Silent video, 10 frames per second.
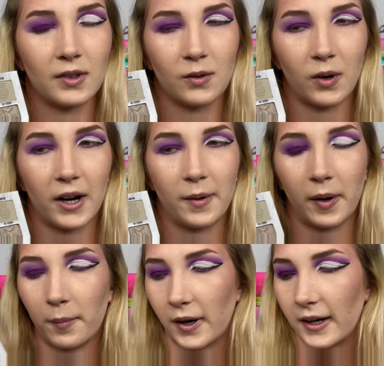why am
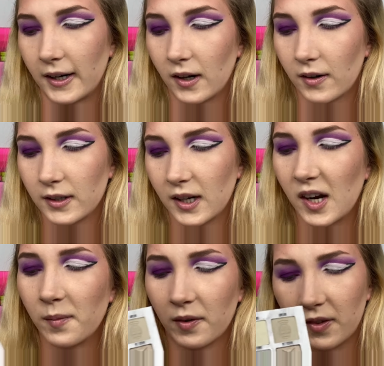I blanking on the
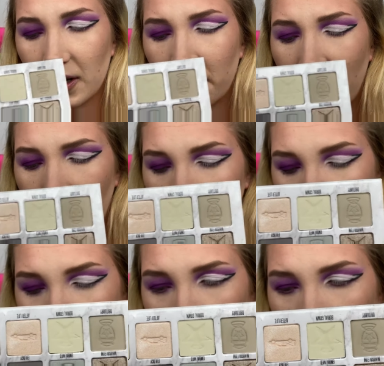name of this
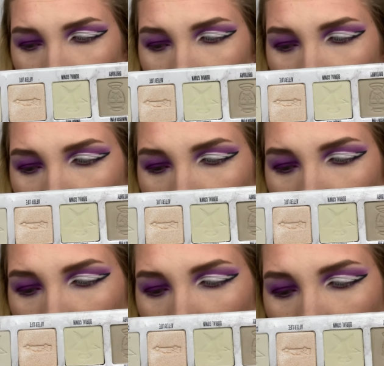palette?
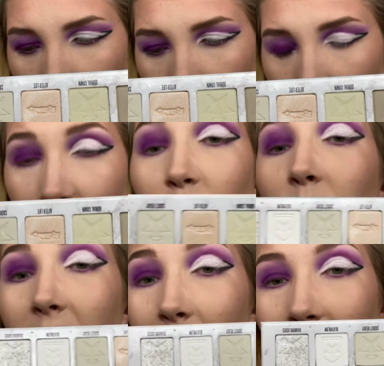Uh,
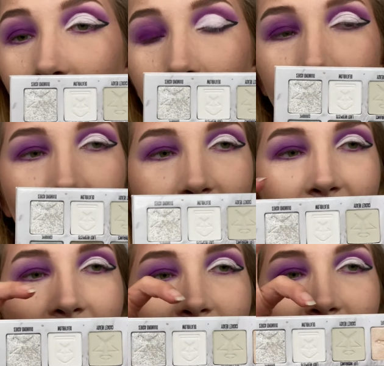cremated
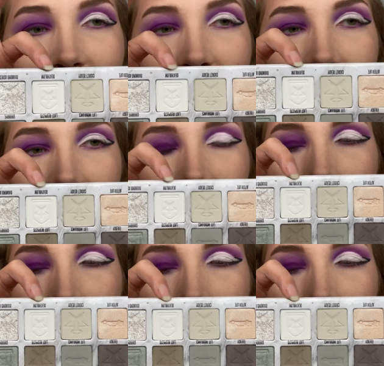palette. And I'm